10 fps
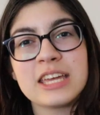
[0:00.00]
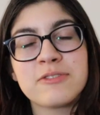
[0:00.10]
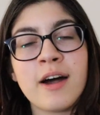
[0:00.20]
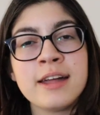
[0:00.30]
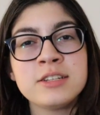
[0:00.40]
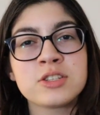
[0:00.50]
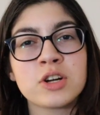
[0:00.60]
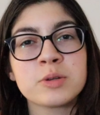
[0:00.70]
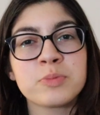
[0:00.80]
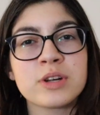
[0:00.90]
If I would
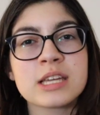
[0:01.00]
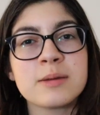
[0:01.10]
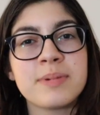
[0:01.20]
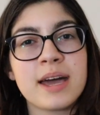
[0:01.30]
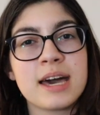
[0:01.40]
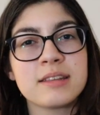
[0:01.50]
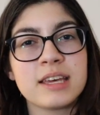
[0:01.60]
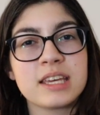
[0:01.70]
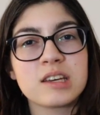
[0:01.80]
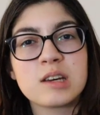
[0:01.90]
started Breaking Bad
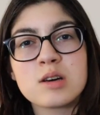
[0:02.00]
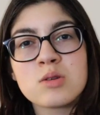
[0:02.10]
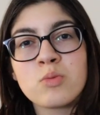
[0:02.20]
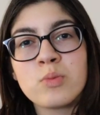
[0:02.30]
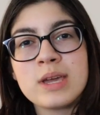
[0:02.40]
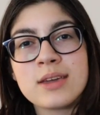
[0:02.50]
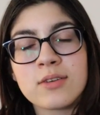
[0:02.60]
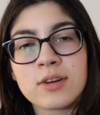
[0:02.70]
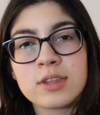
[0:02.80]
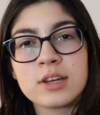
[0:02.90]
like a week
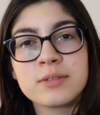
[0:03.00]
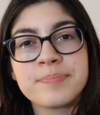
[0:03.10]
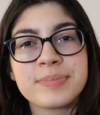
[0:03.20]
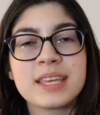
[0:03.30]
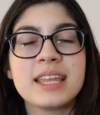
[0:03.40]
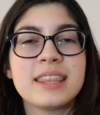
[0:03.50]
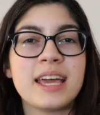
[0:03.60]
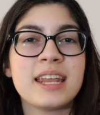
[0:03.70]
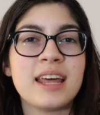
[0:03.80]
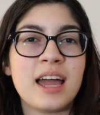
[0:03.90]
earlier,
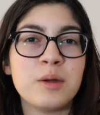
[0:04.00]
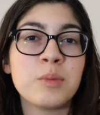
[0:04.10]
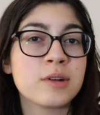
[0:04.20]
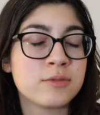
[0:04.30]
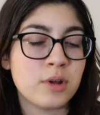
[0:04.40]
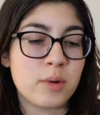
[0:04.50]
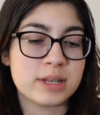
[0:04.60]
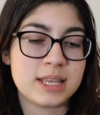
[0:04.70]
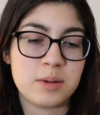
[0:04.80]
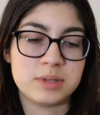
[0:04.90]
then I would have
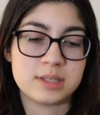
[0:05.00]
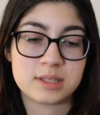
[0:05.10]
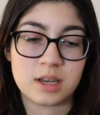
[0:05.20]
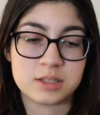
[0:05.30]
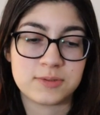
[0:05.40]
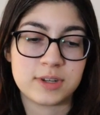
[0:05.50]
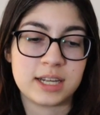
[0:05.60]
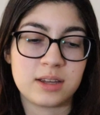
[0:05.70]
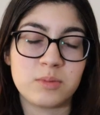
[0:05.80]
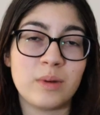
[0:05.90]
noticed that was Gus
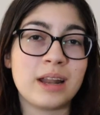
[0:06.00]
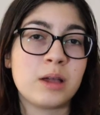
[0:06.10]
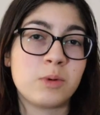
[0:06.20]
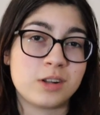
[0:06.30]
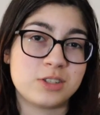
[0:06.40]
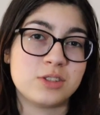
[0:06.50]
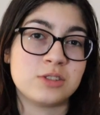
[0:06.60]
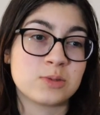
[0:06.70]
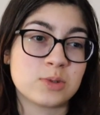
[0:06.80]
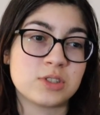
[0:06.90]
Fring when I watched The
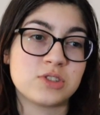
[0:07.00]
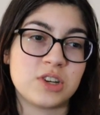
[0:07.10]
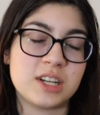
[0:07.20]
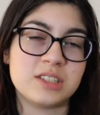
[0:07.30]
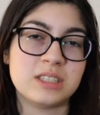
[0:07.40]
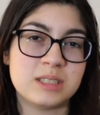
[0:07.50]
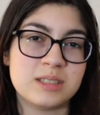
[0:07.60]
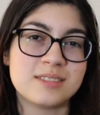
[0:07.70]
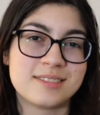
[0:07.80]
Scorch Trials.